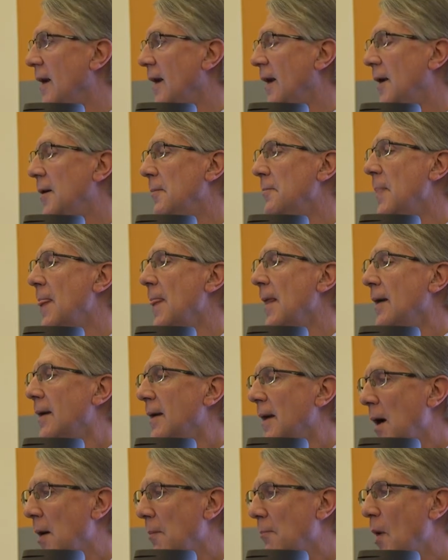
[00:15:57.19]
Um,
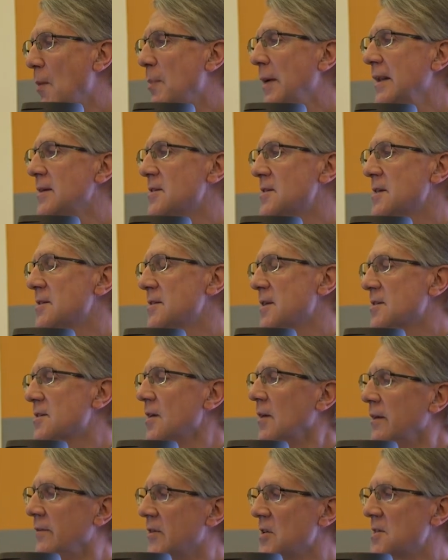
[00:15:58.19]
mobility as a
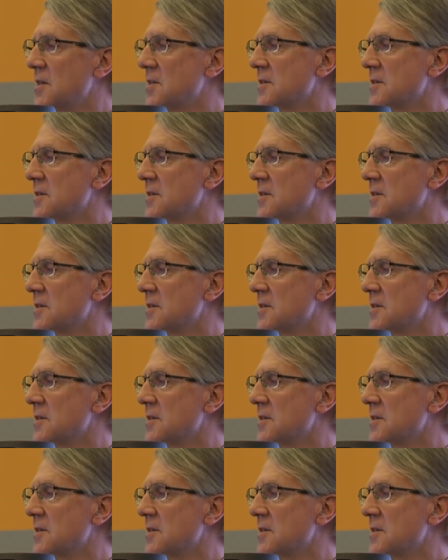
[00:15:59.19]
service